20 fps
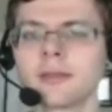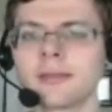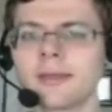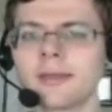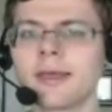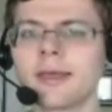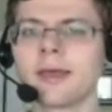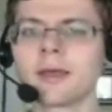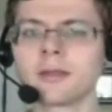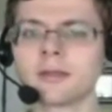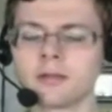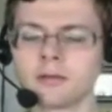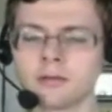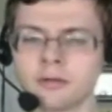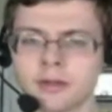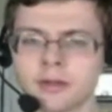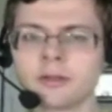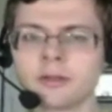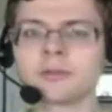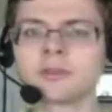can
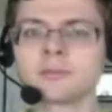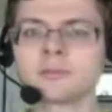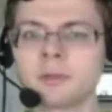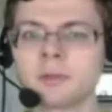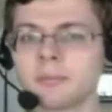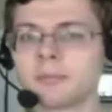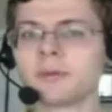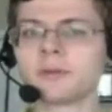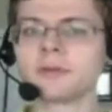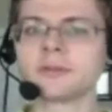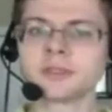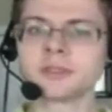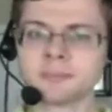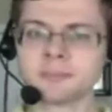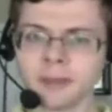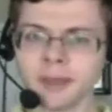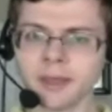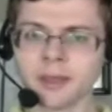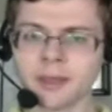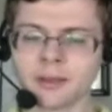reduce people's
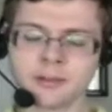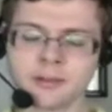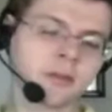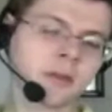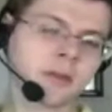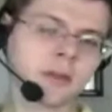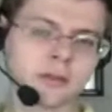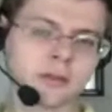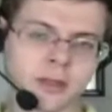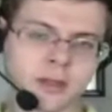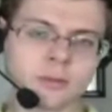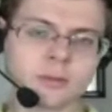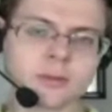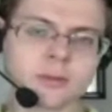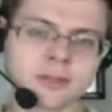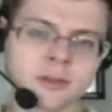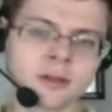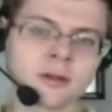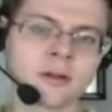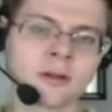pain. And that
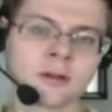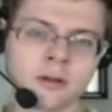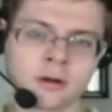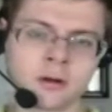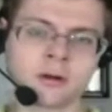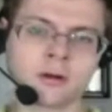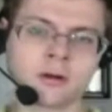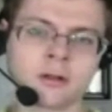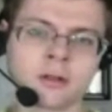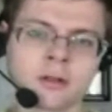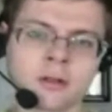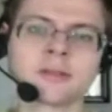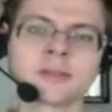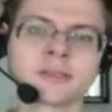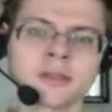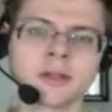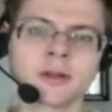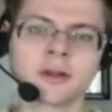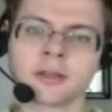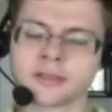was the early
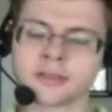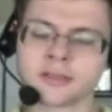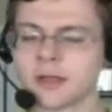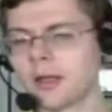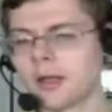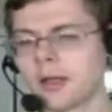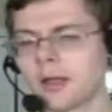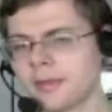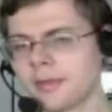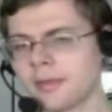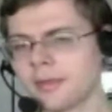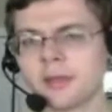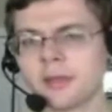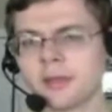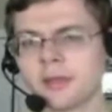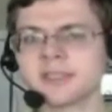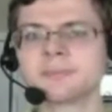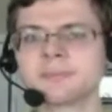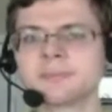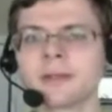studies. And then
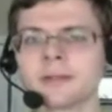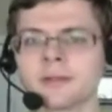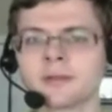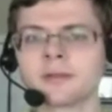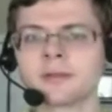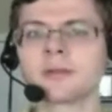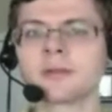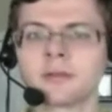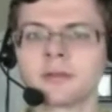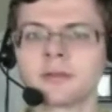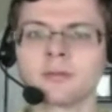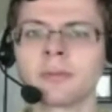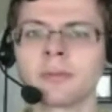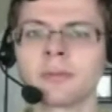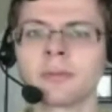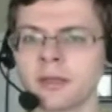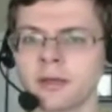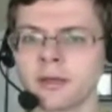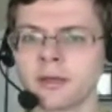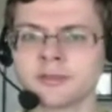he expanded into
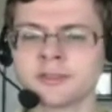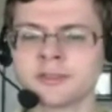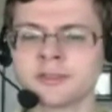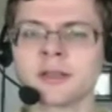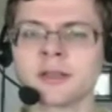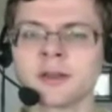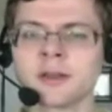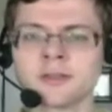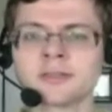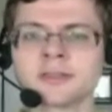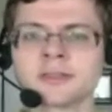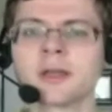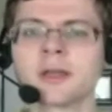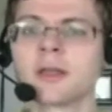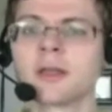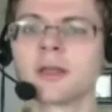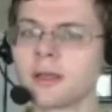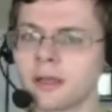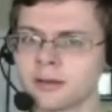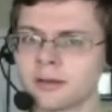many other studies,
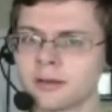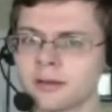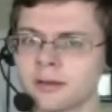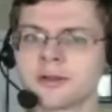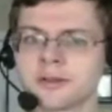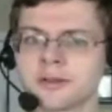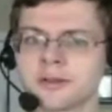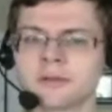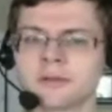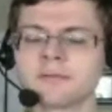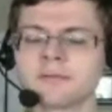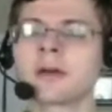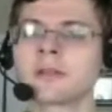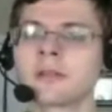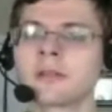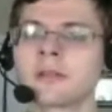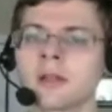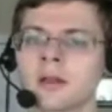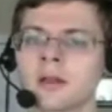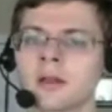and others have
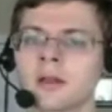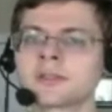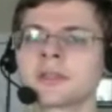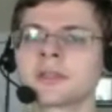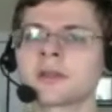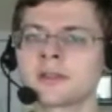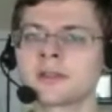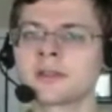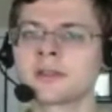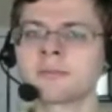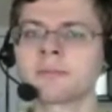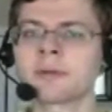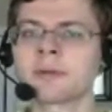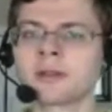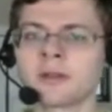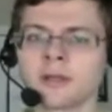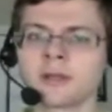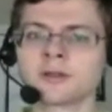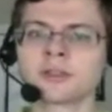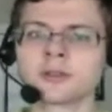done a lot of studies on
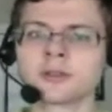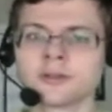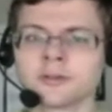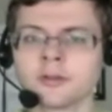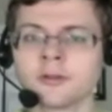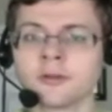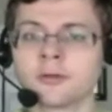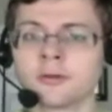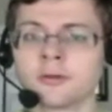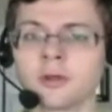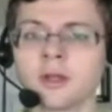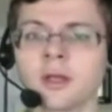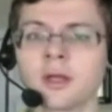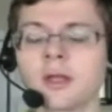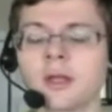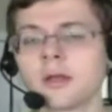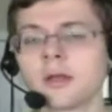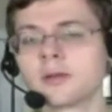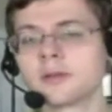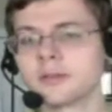meditation too.
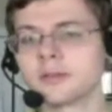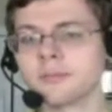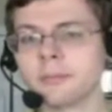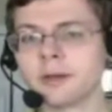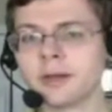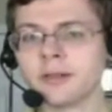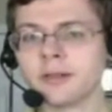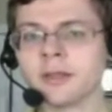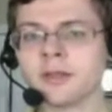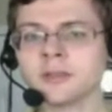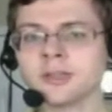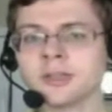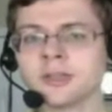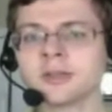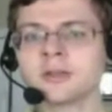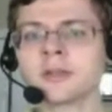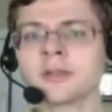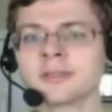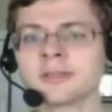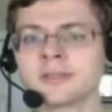So
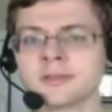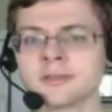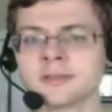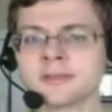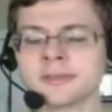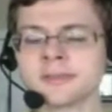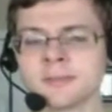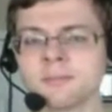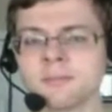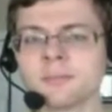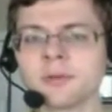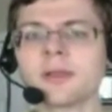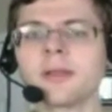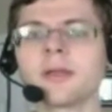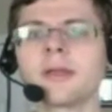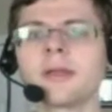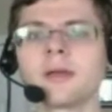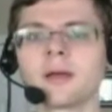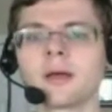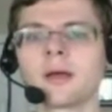meditation is
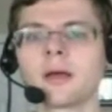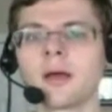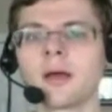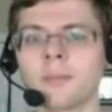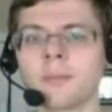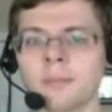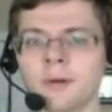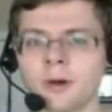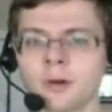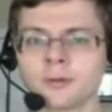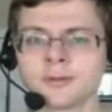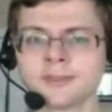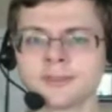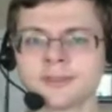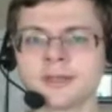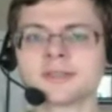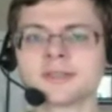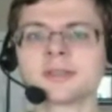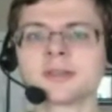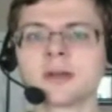simply a
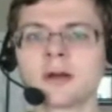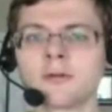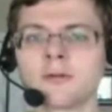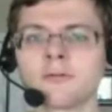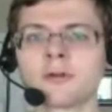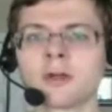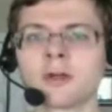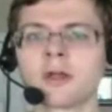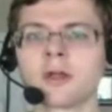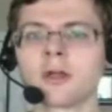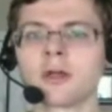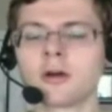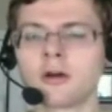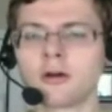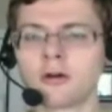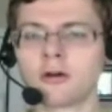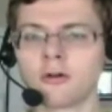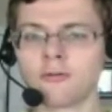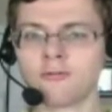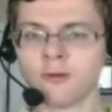process of
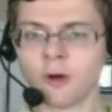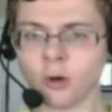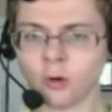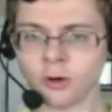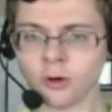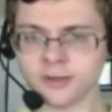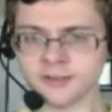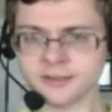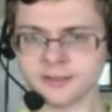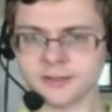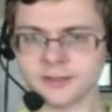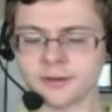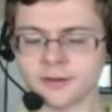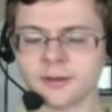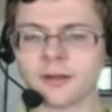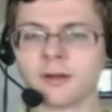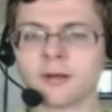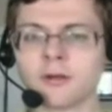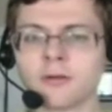focusing